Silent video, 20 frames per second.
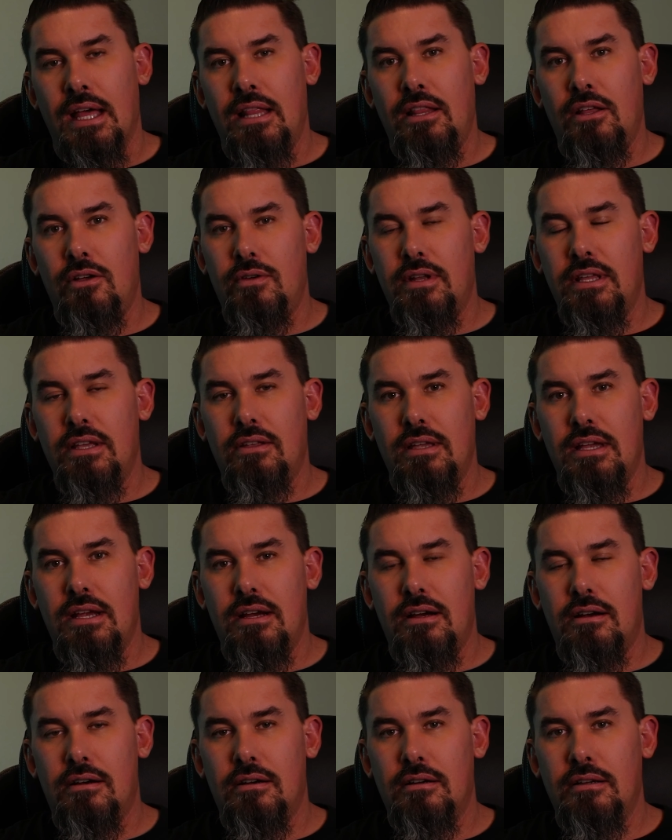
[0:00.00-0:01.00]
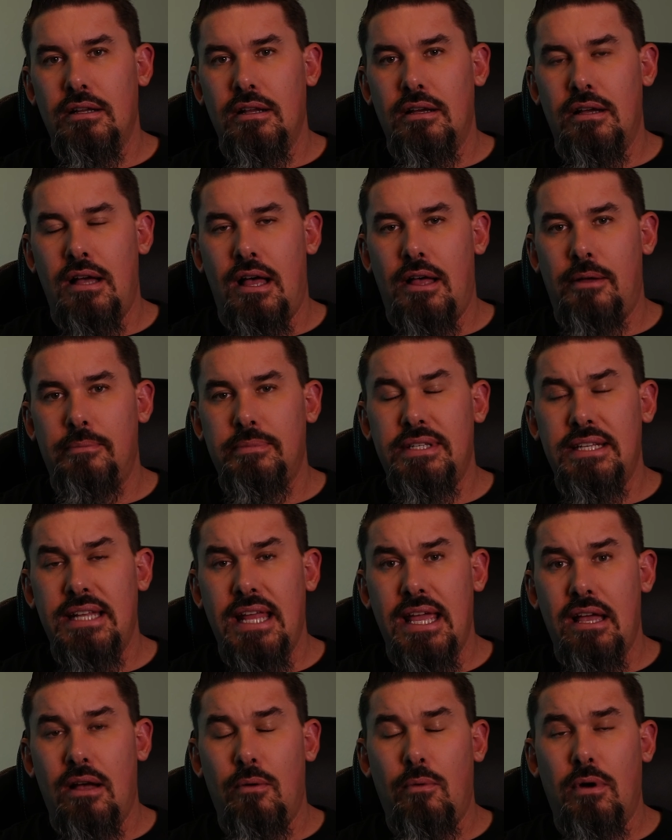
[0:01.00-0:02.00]
Hello, Neil here.
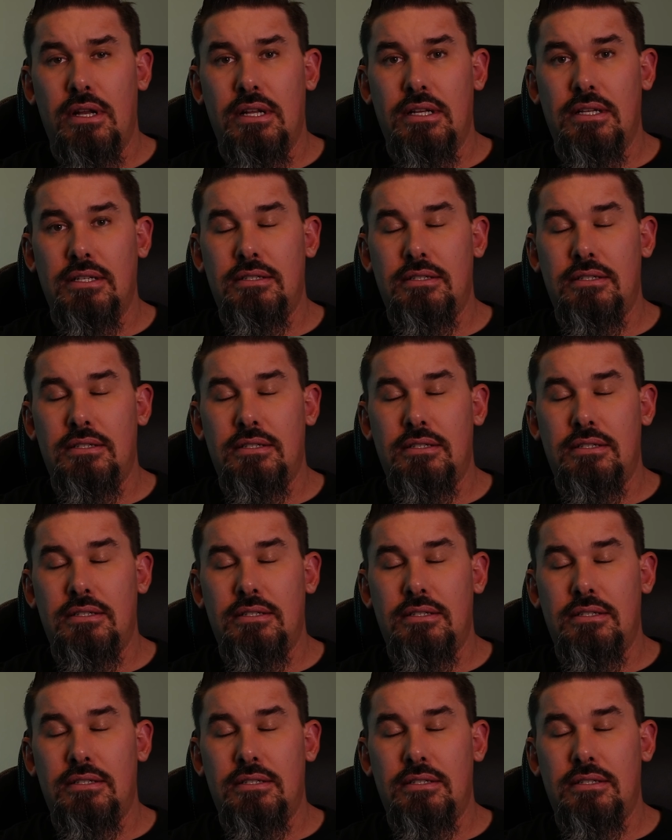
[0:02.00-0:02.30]
Today I wanted